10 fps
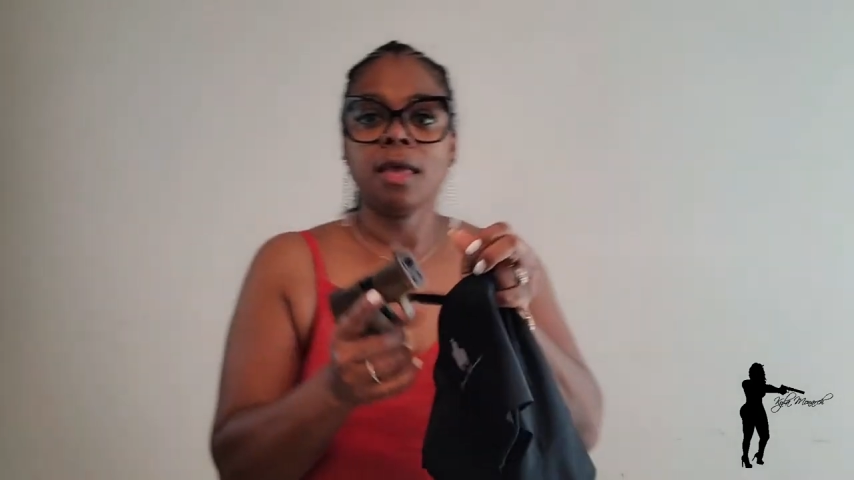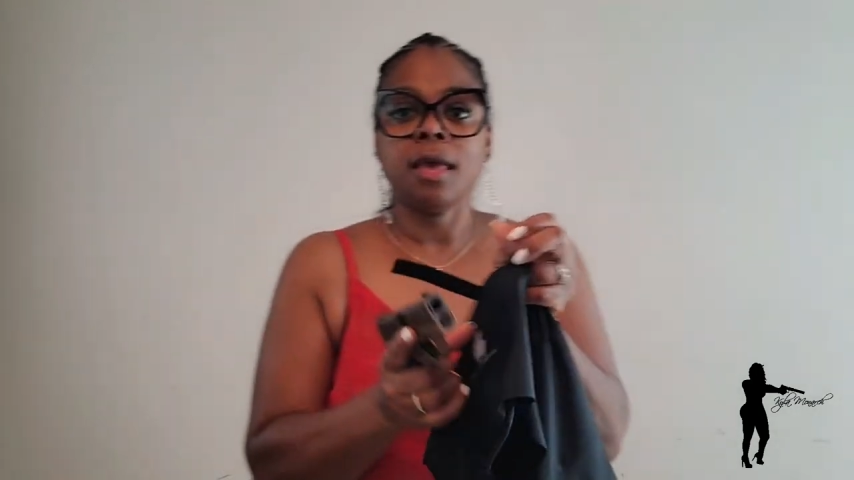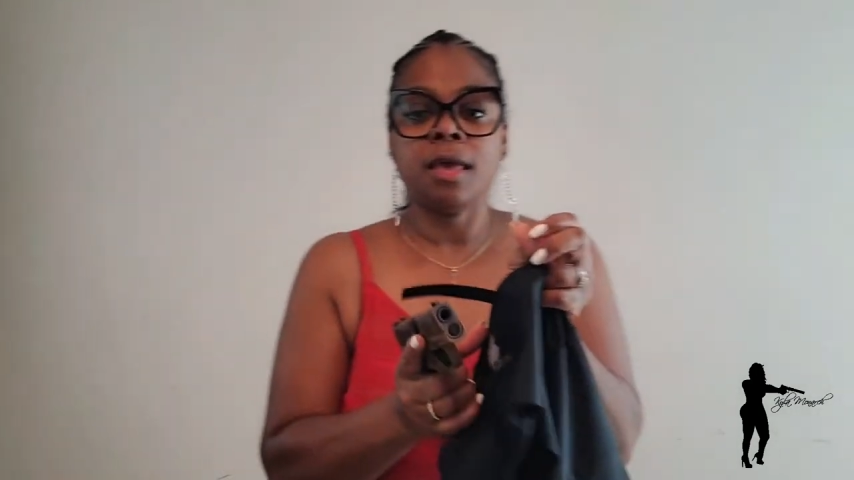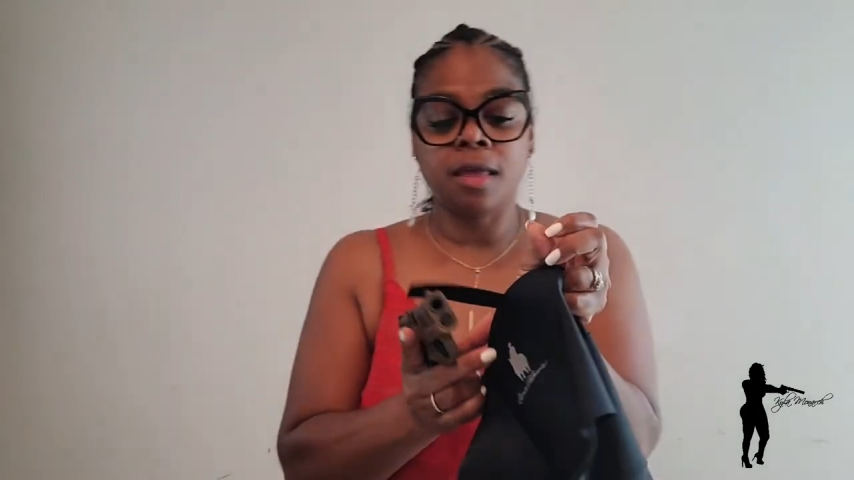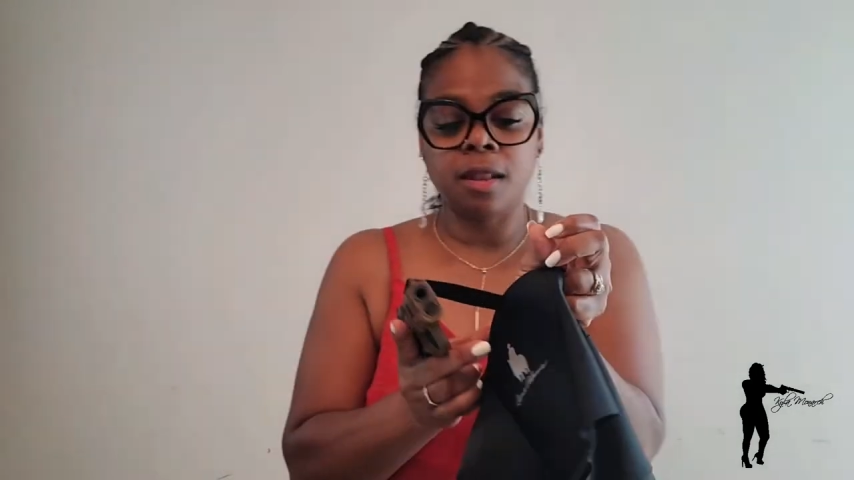
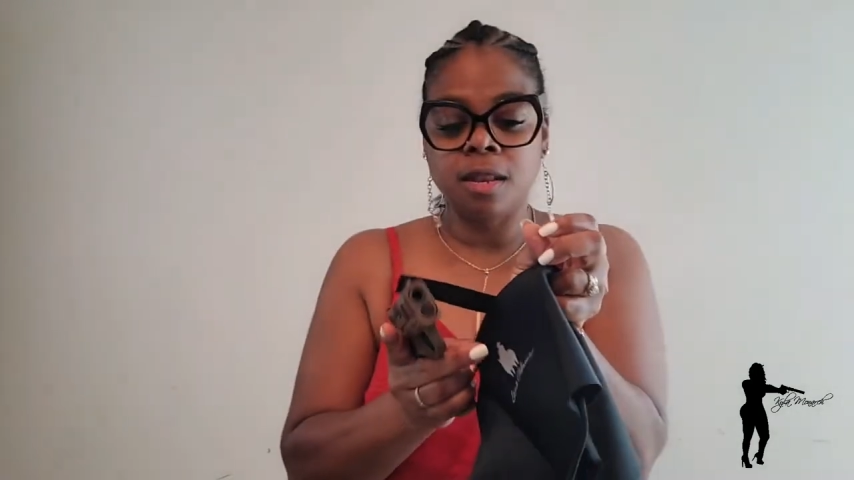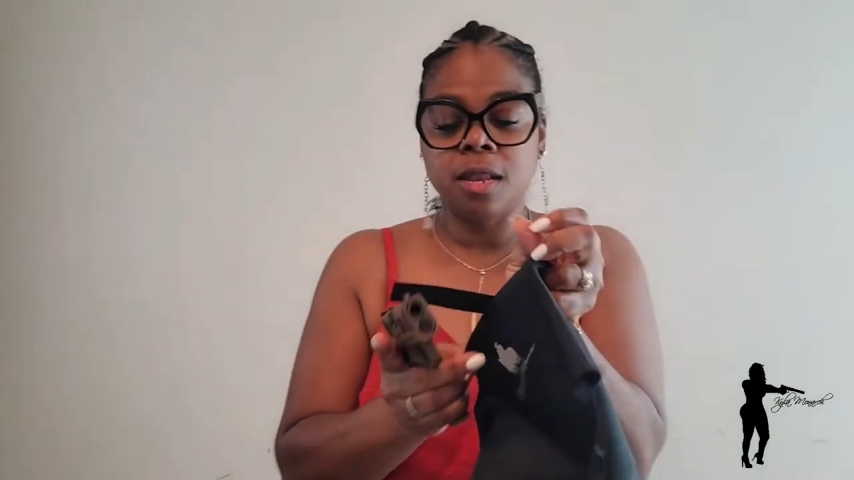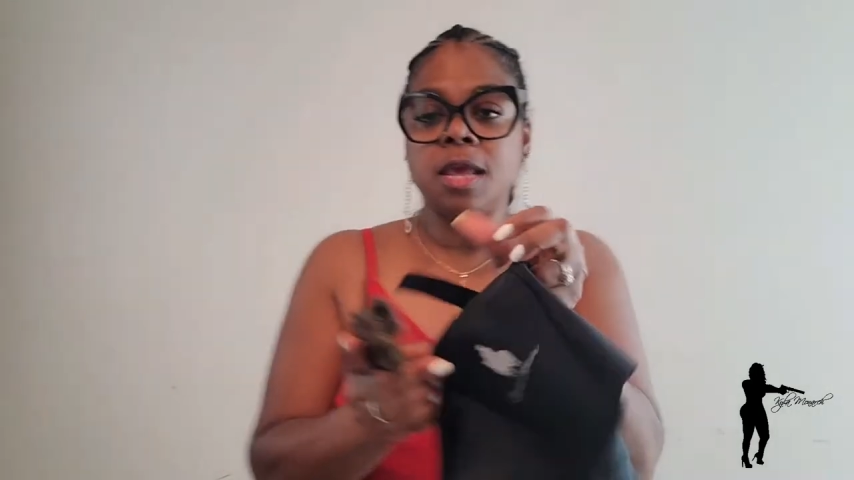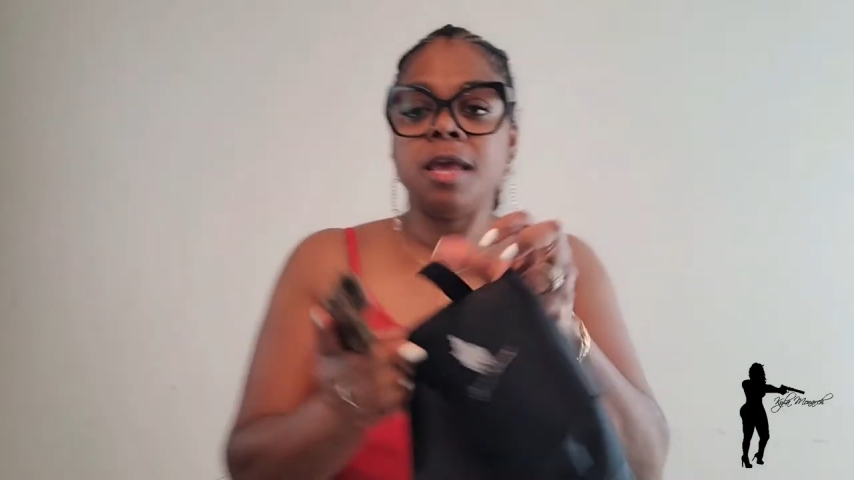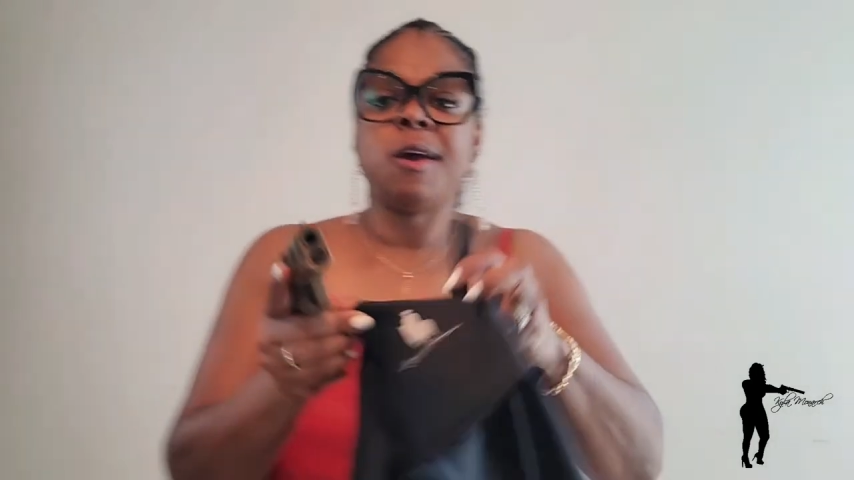And
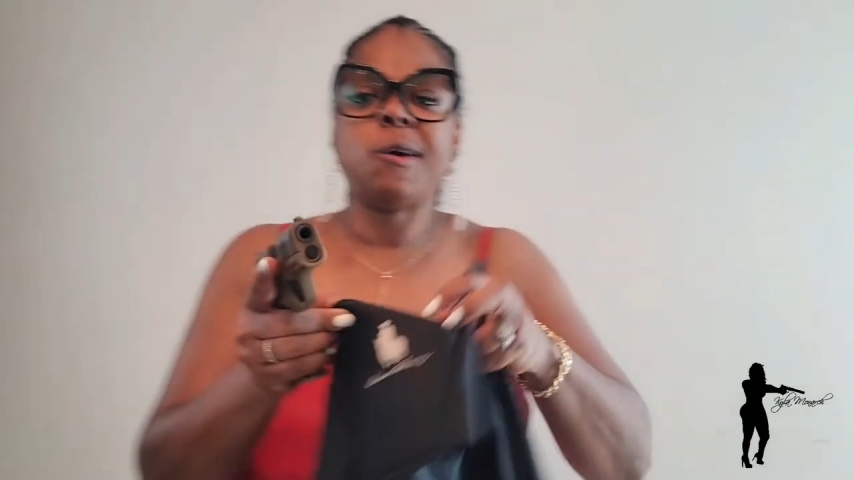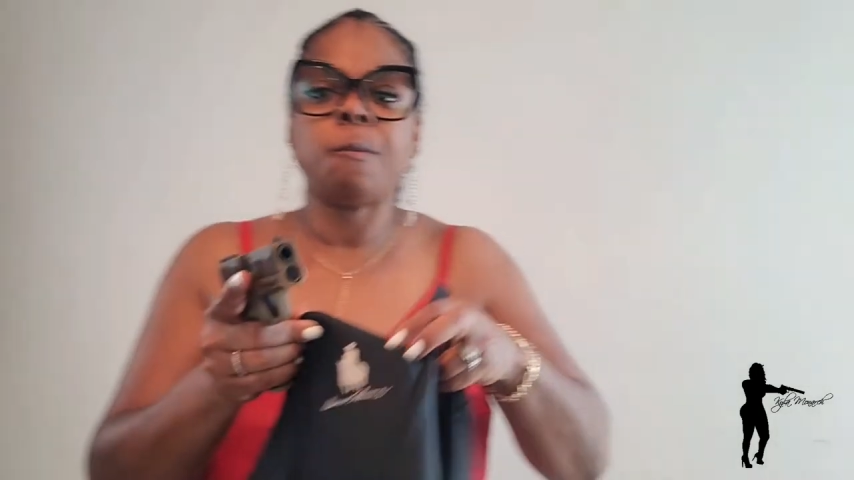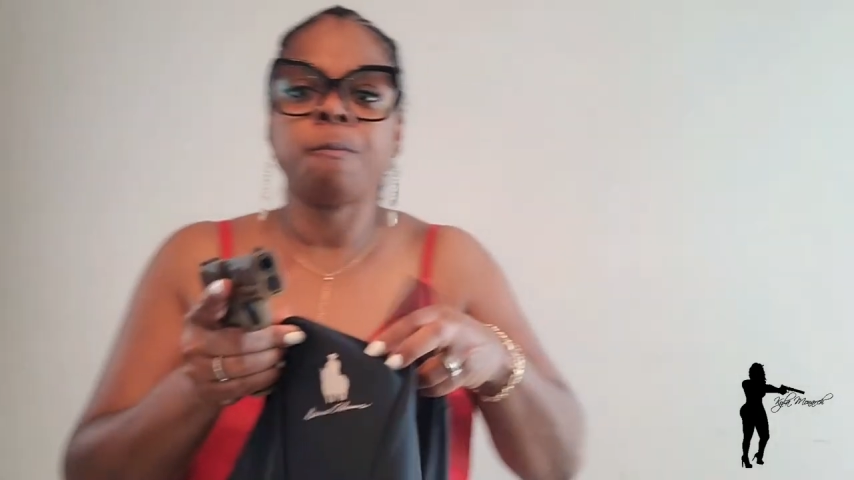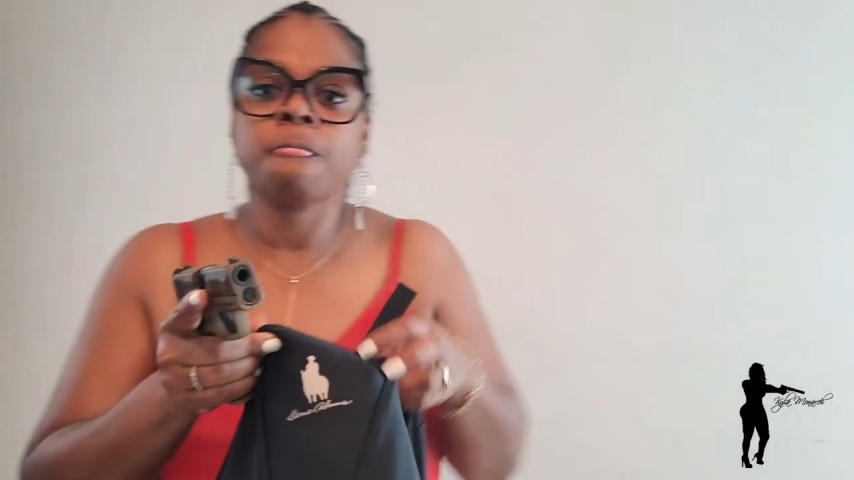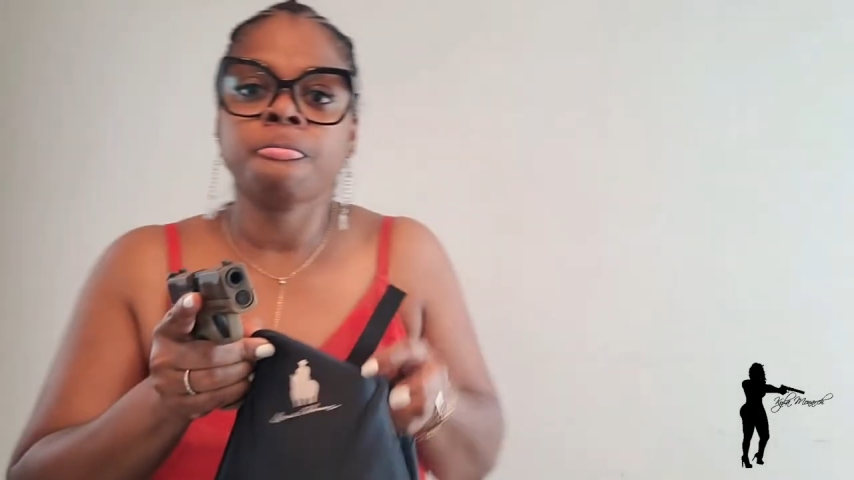now,